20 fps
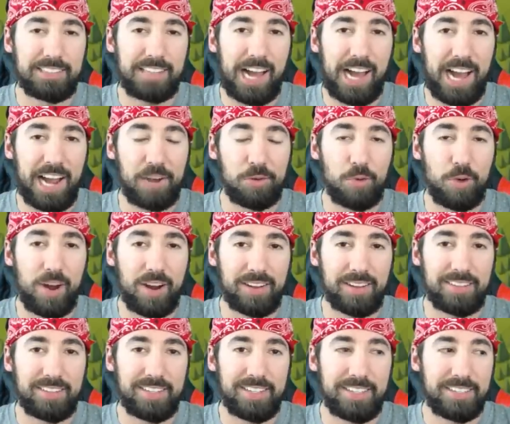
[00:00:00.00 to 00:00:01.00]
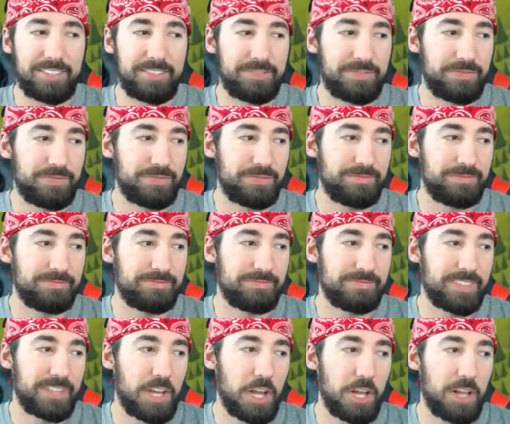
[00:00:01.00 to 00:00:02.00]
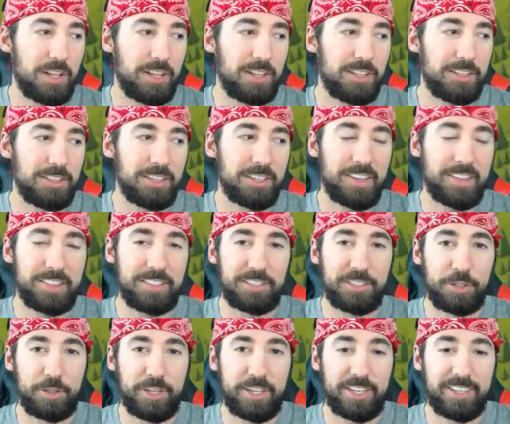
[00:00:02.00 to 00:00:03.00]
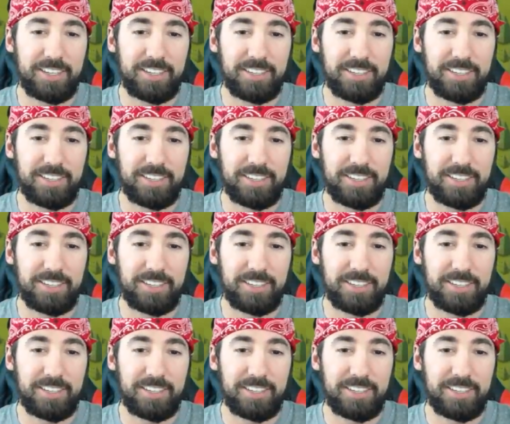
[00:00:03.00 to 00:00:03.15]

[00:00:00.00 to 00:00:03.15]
ironically. Look at this dude here.